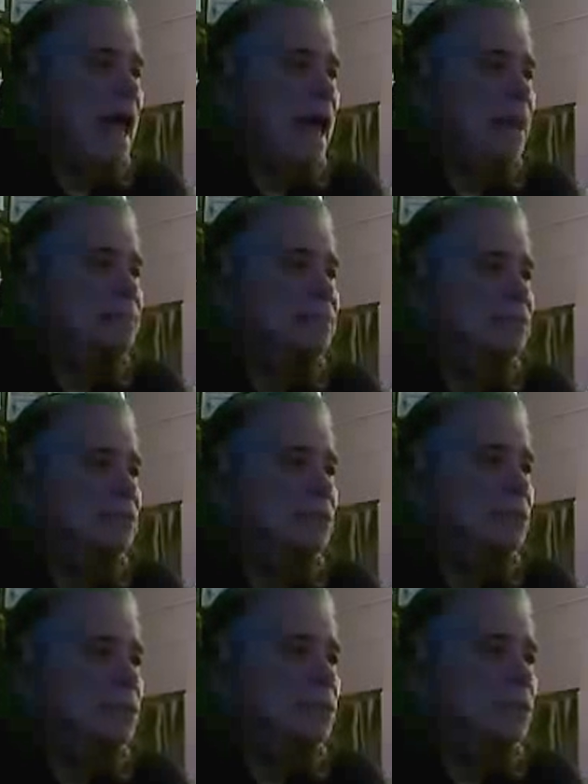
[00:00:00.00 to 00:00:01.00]

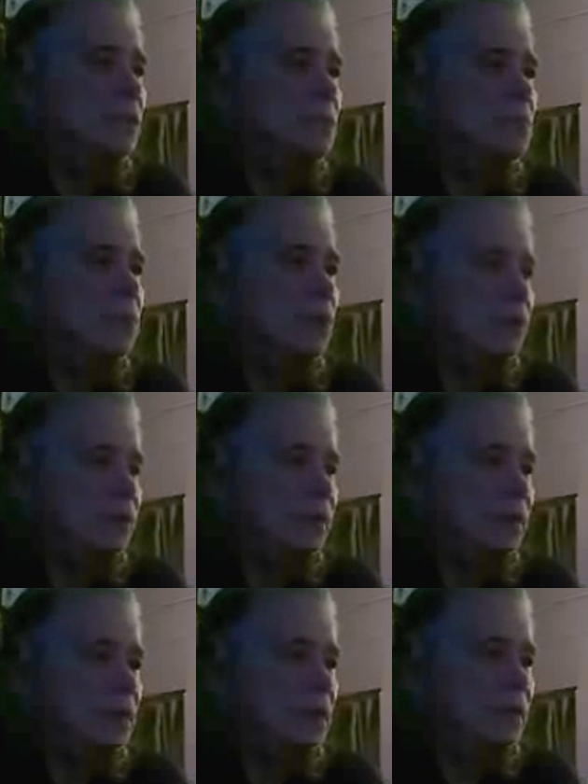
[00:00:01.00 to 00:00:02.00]
absolutely
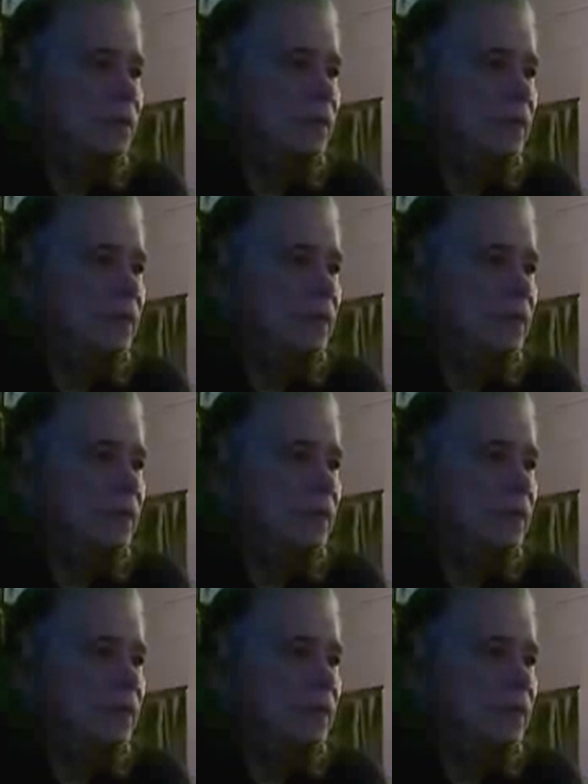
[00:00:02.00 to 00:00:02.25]
perfectly.